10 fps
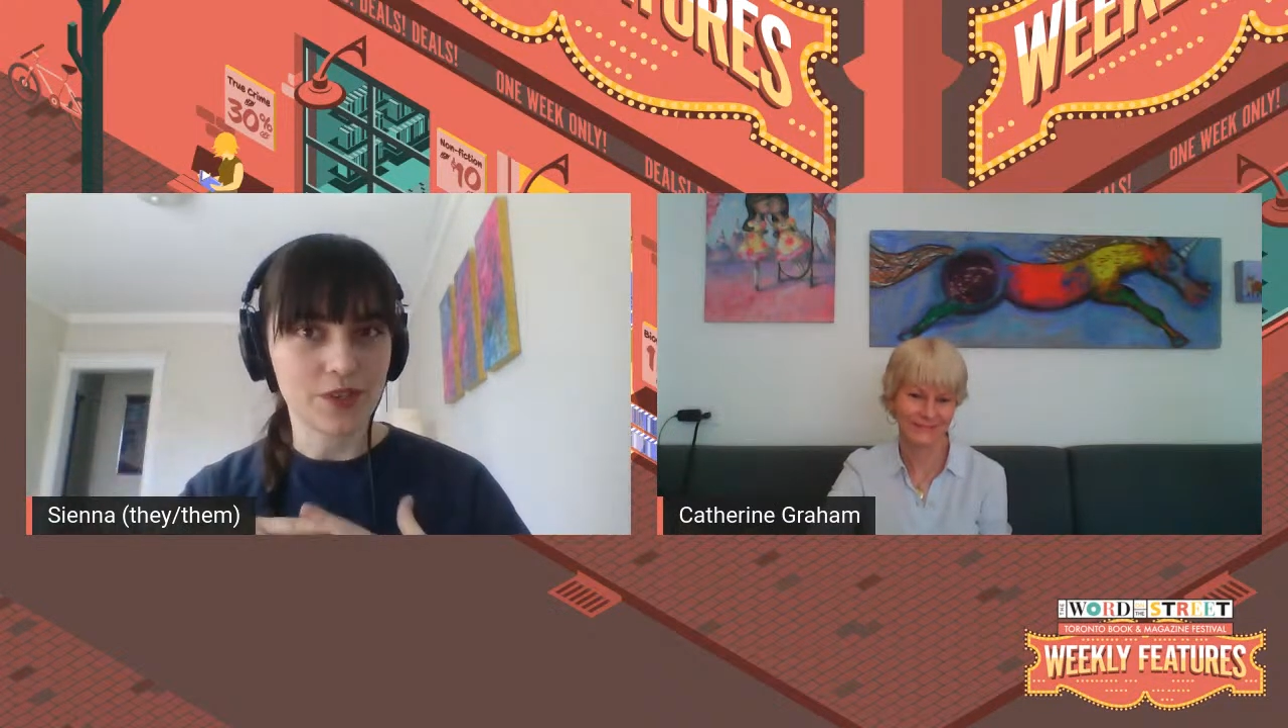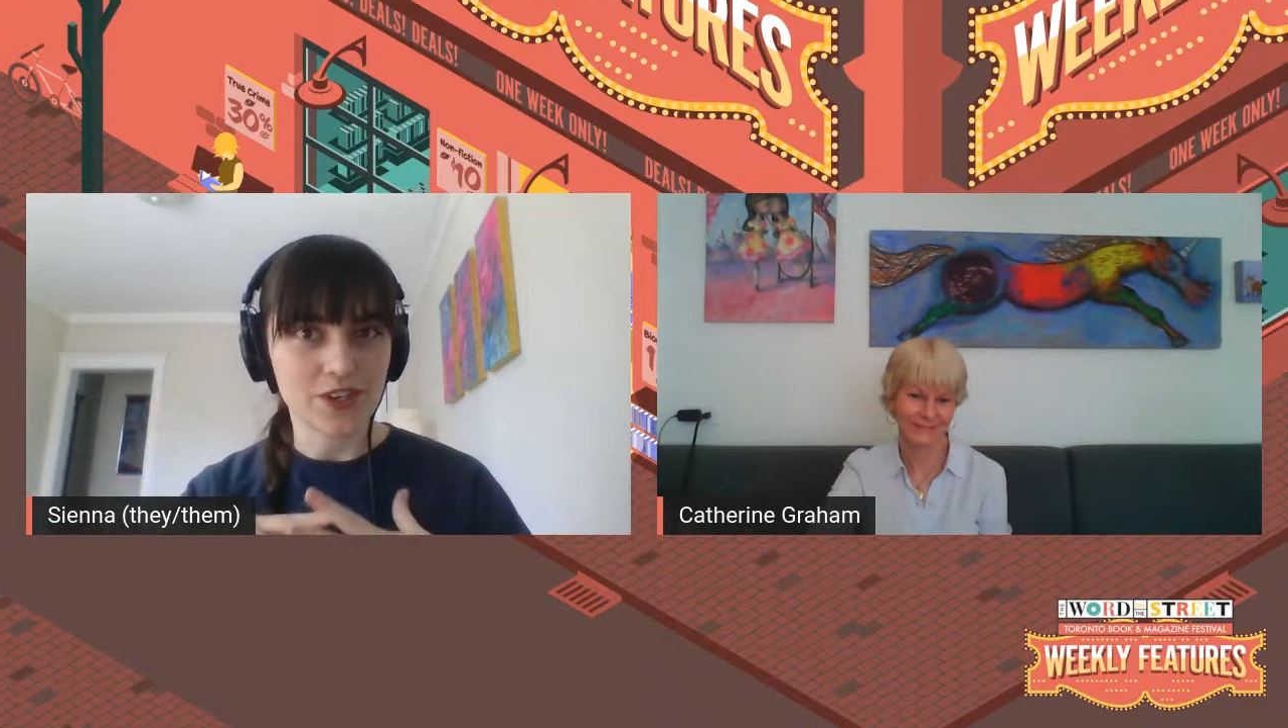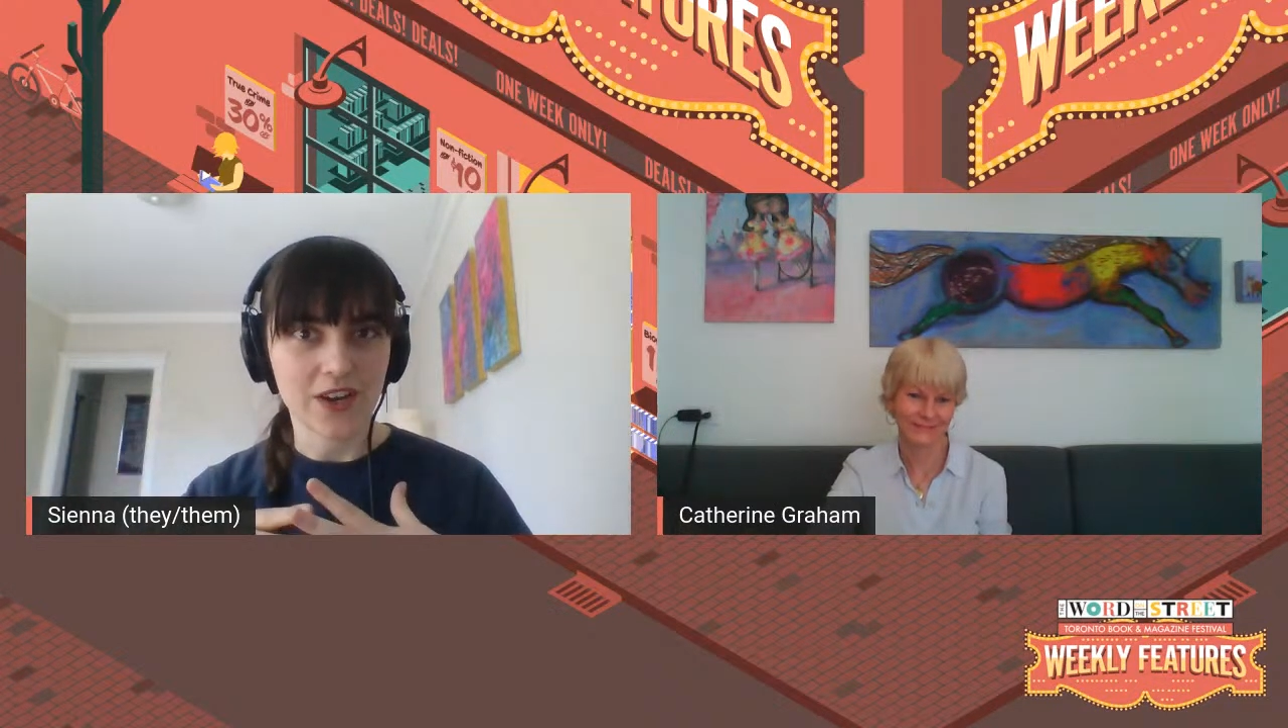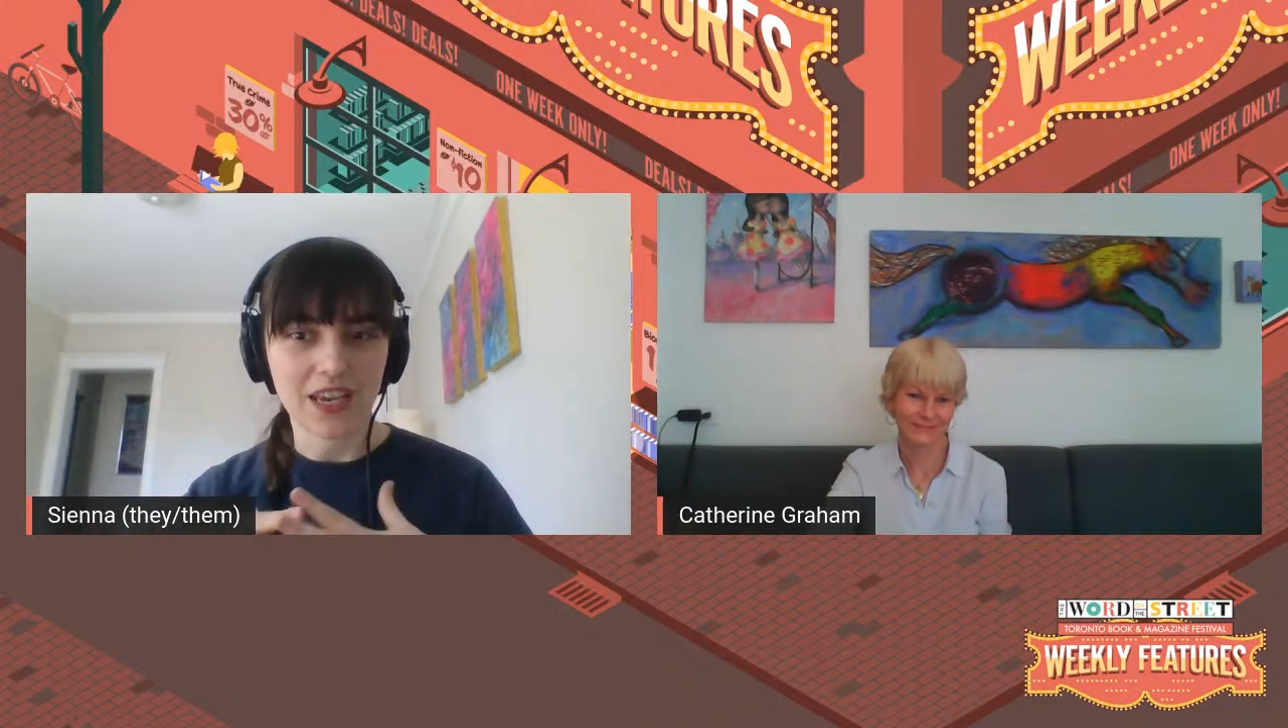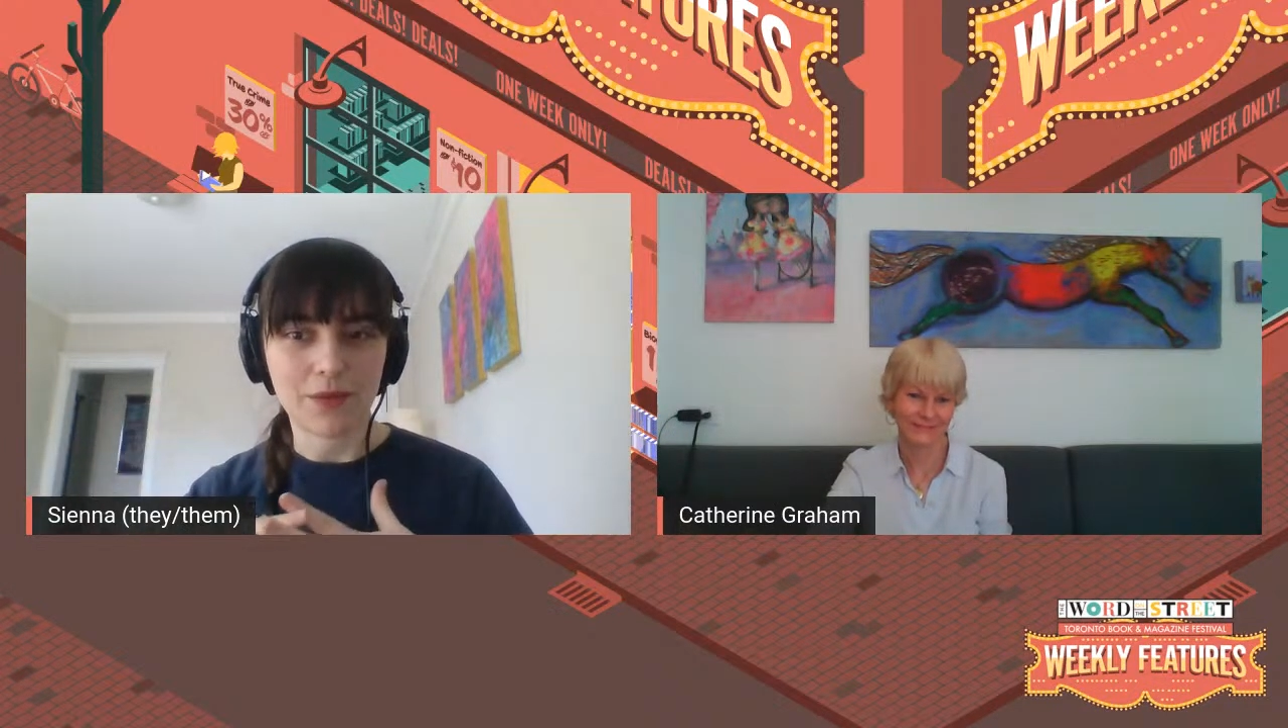
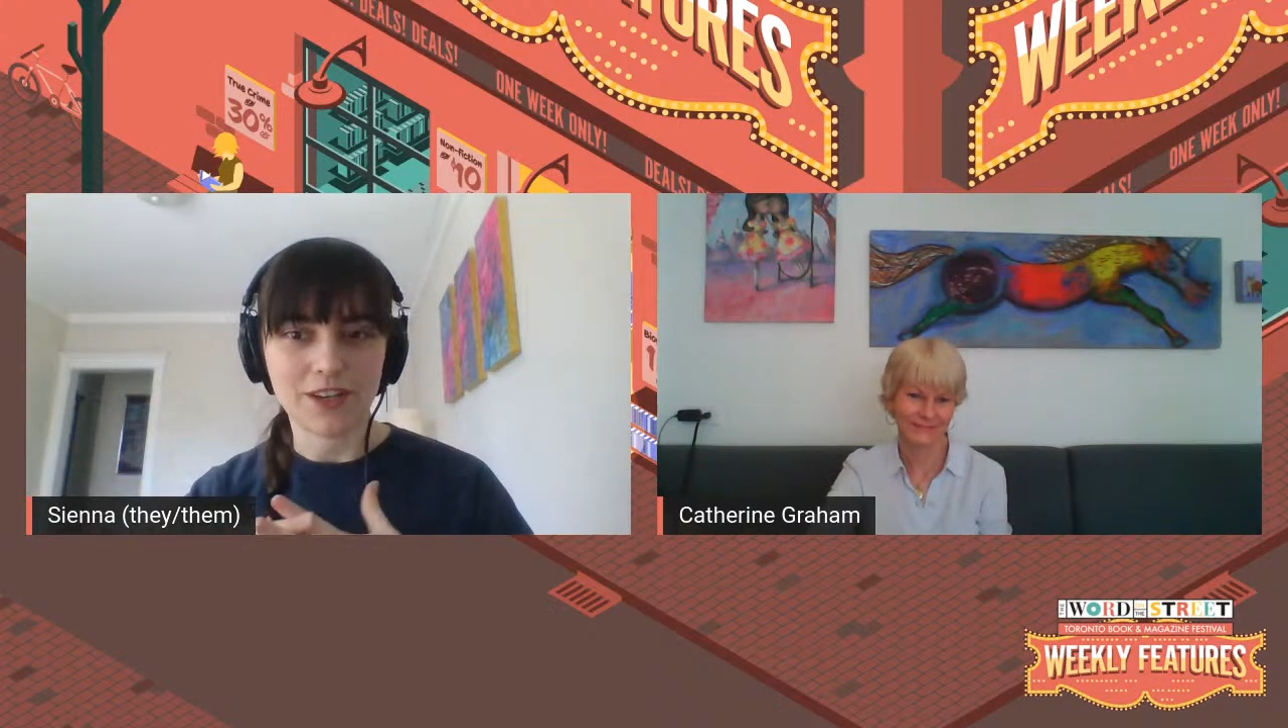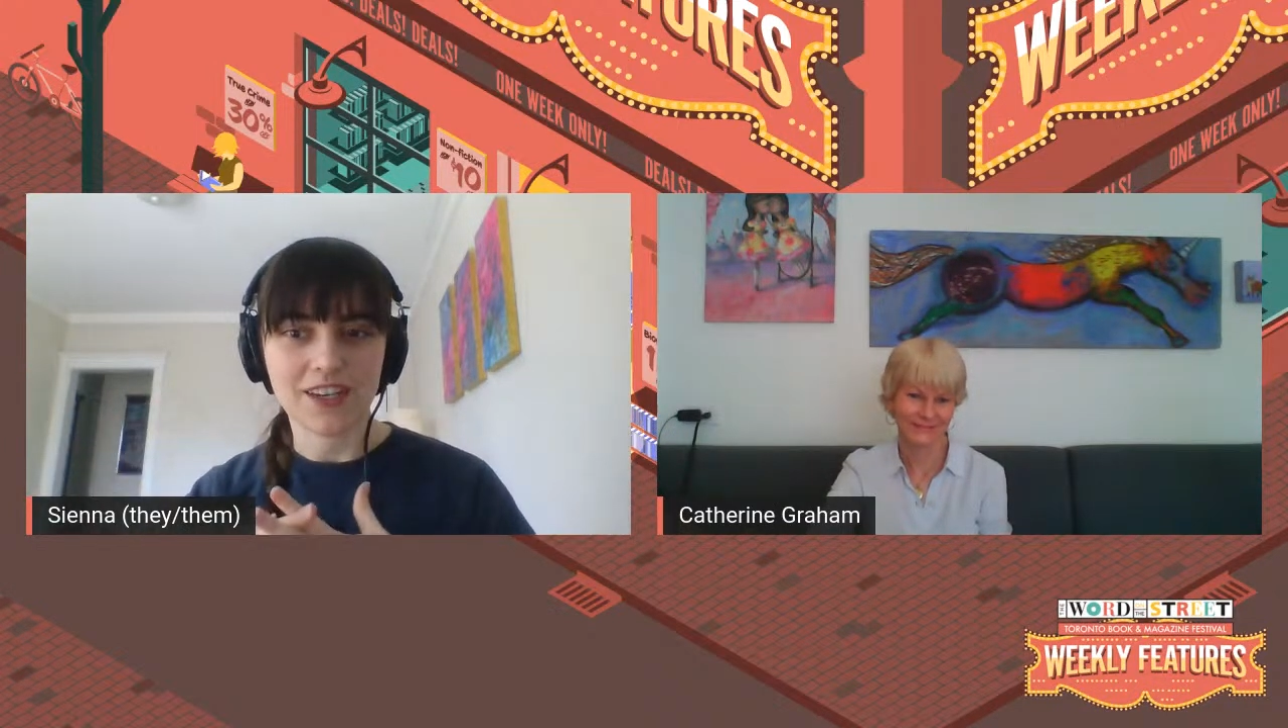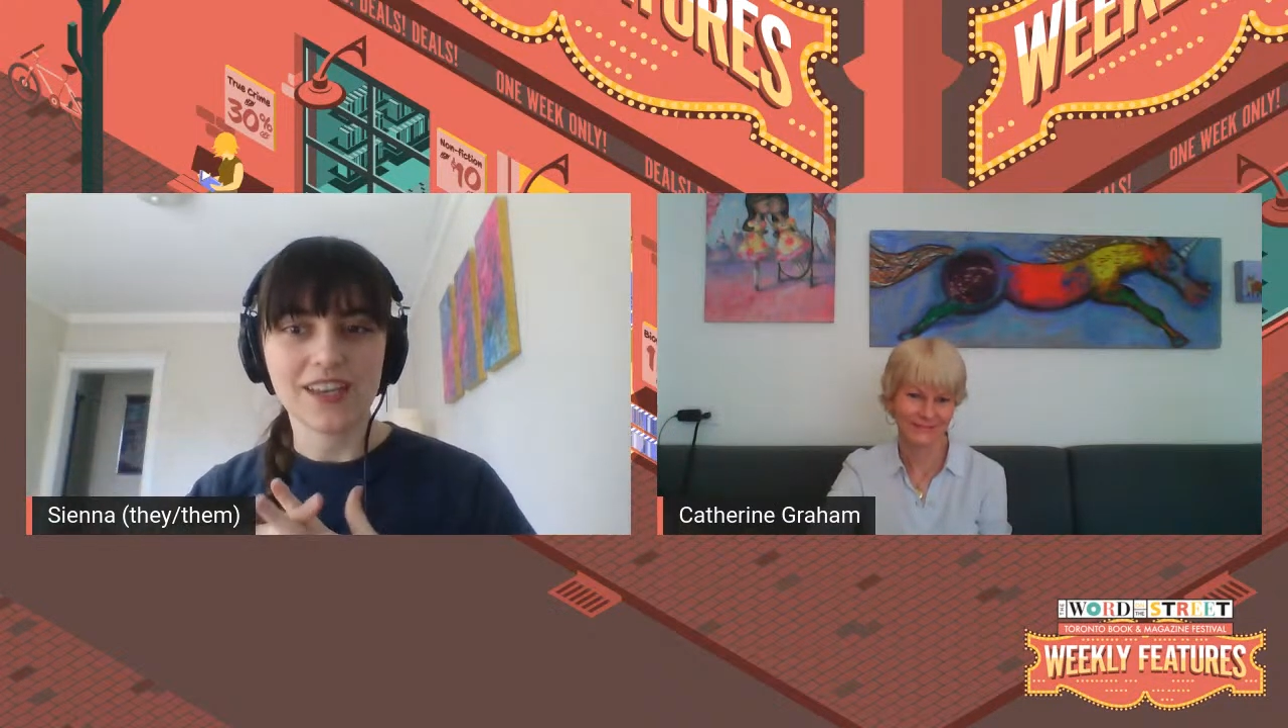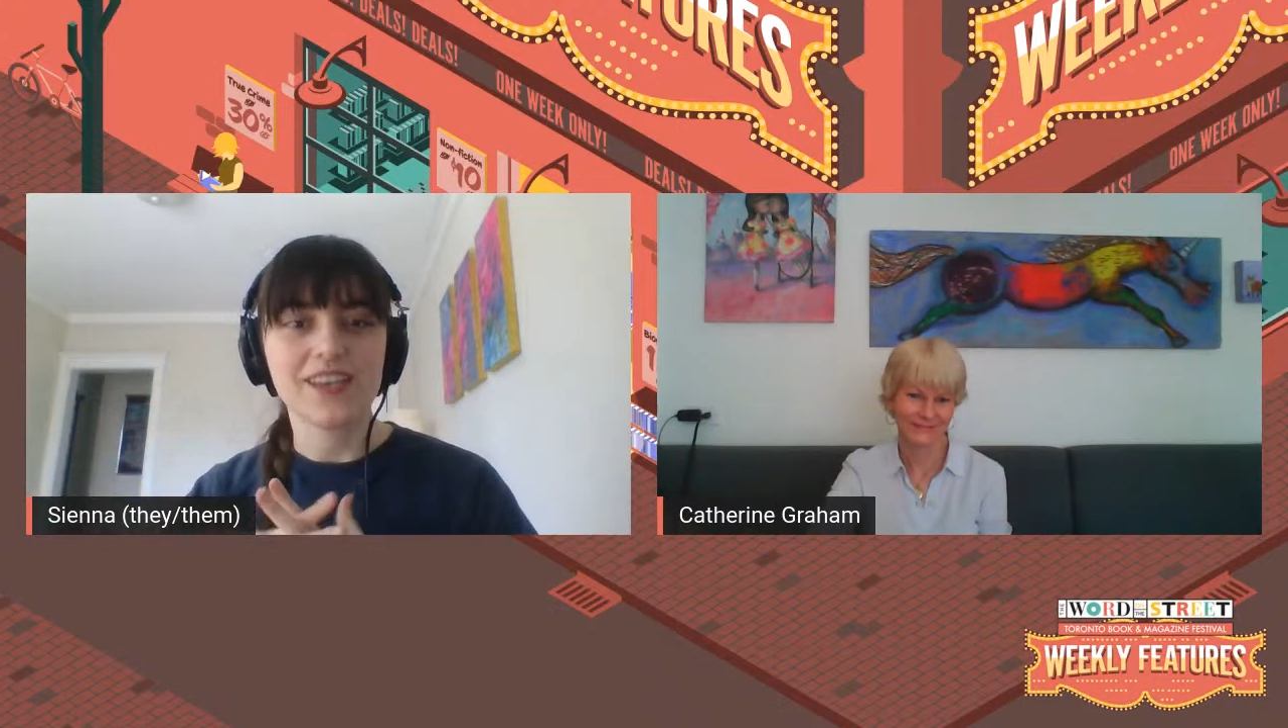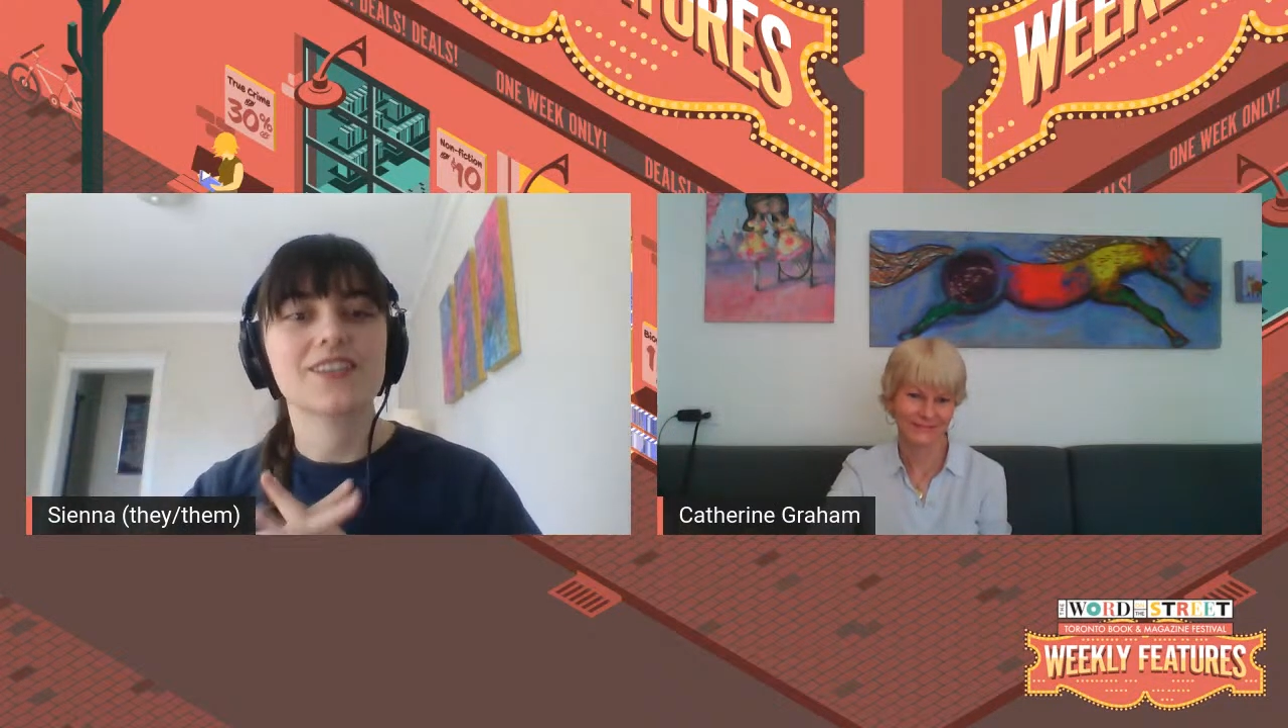talking about today.